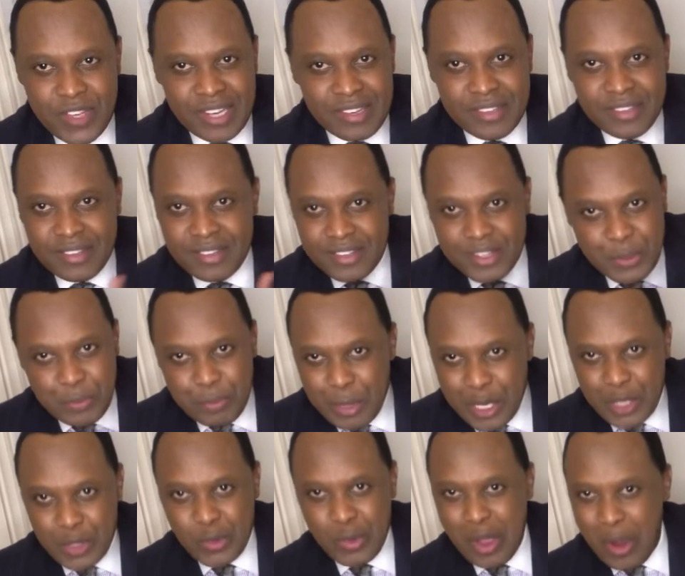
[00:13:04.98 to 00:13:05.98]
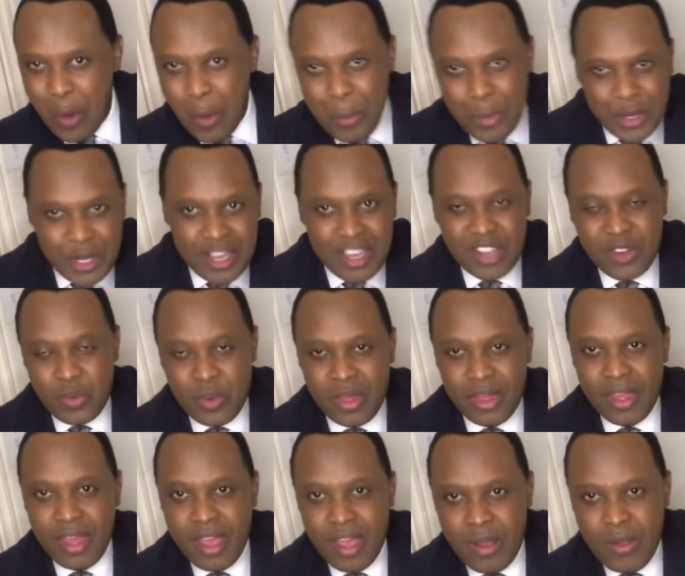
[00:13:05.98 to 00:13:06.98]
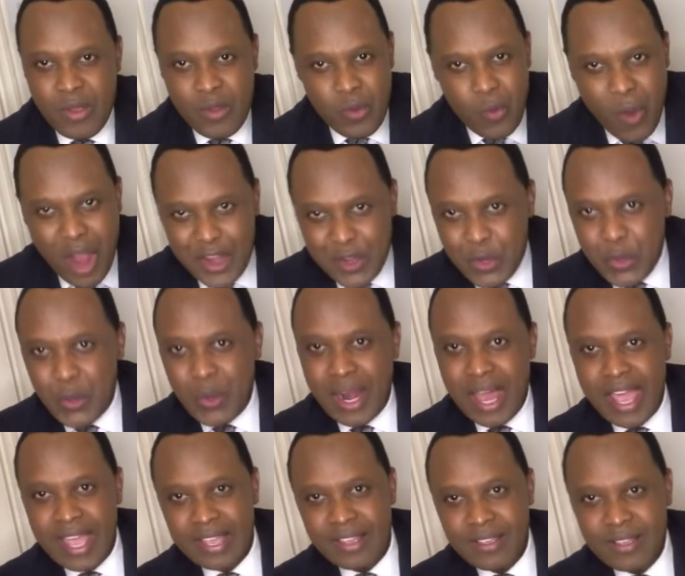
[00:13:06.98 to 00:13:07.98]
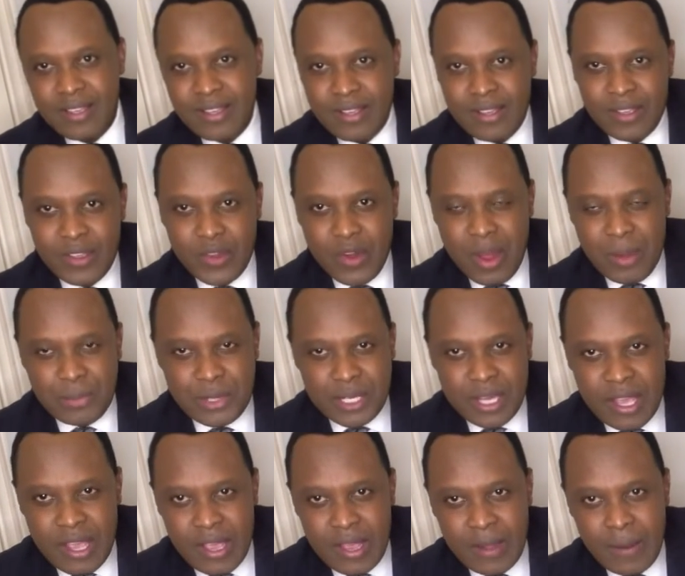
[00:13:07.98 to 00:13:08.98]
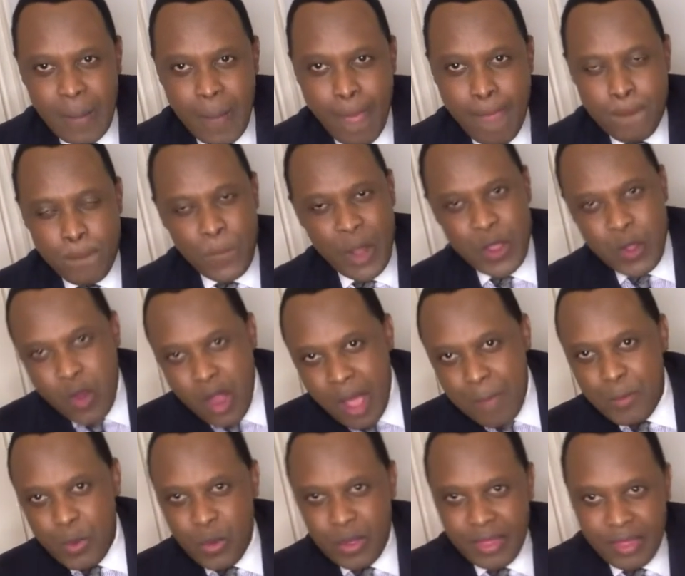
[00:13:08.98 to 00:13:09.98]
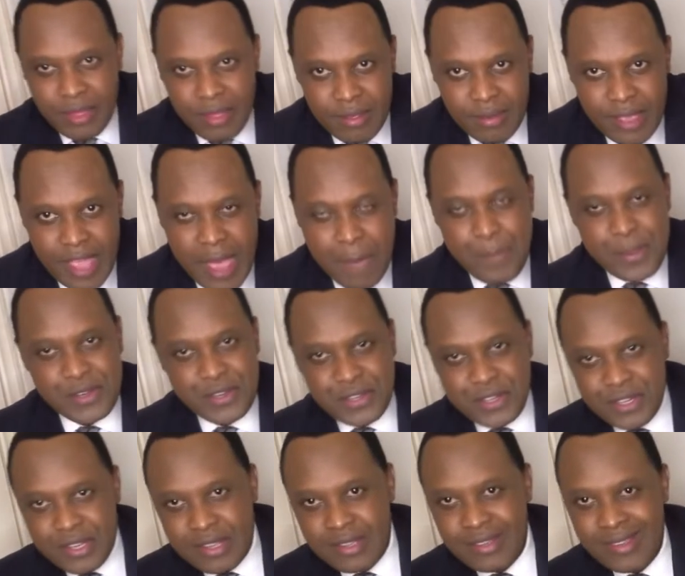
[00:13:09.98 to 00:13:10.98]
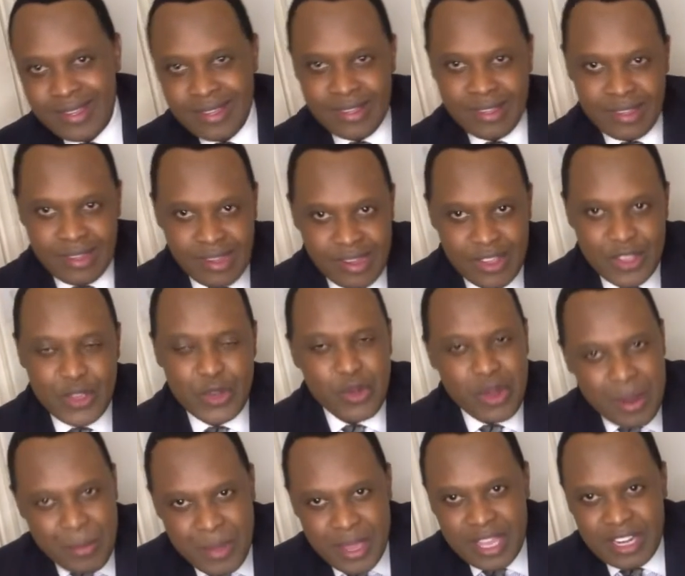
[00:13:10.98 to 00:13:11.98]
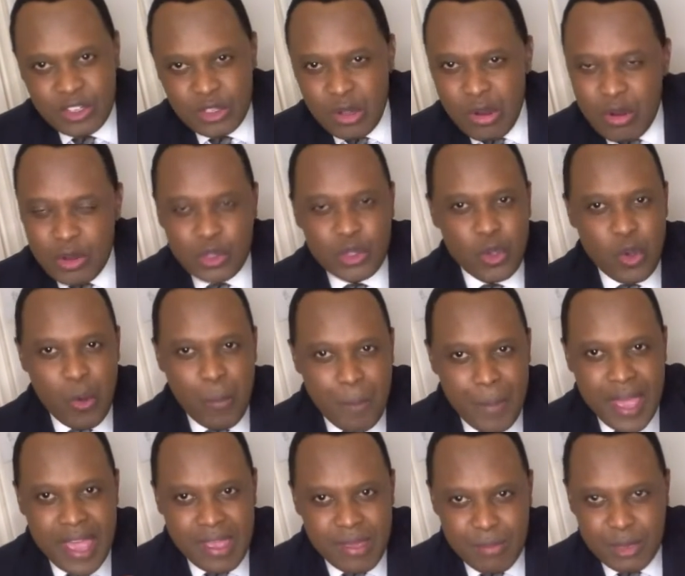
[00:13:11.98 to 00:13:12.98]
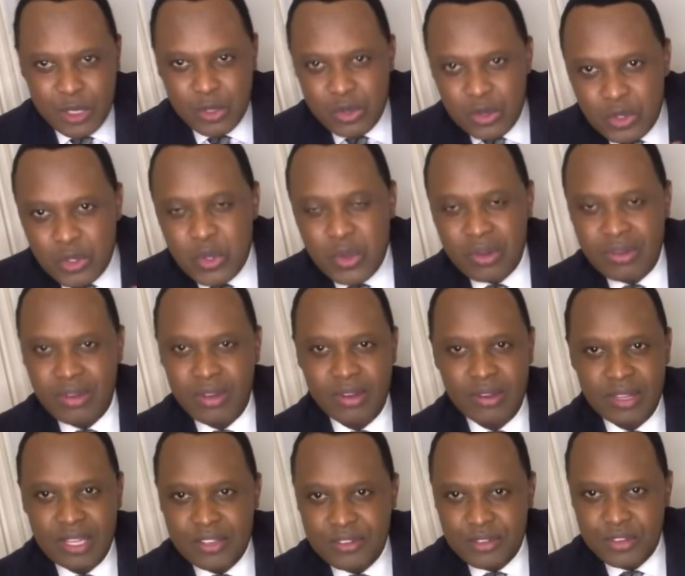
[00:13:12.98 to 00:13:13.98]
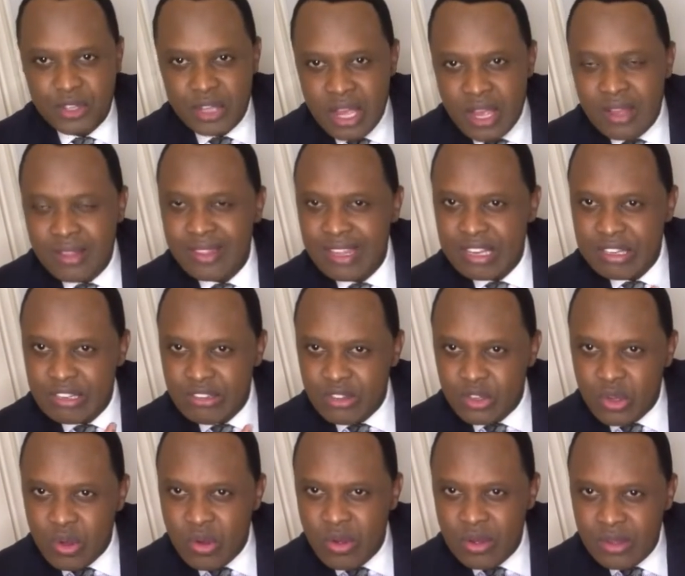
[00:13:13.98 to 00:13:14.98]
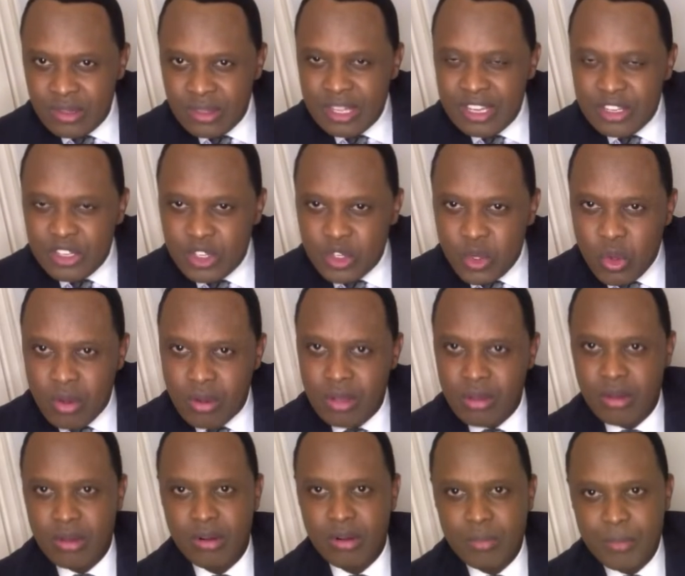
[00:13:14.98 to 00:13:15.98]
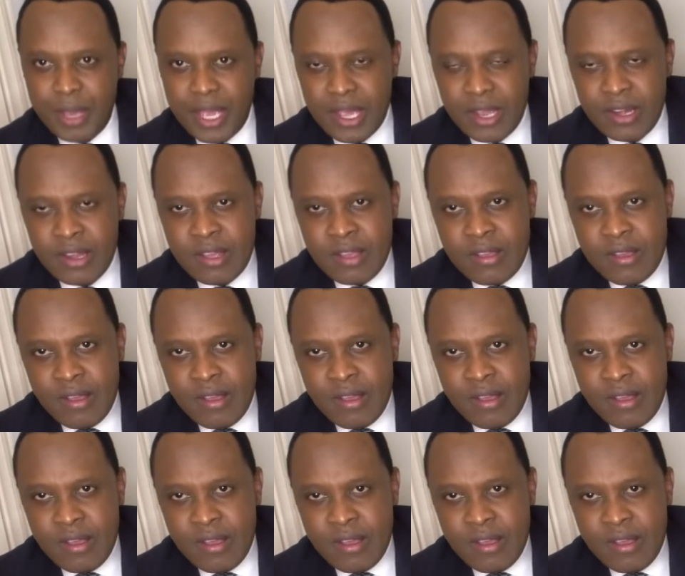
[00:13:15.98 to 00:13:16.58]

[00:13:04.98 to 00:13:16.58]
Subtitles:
Just speak to her, communicate with her. What do you like? You know what I'm saying? Are you happy with ABC? You know what I mean? Talk to your baby, talk to your girl. This is your girl, man.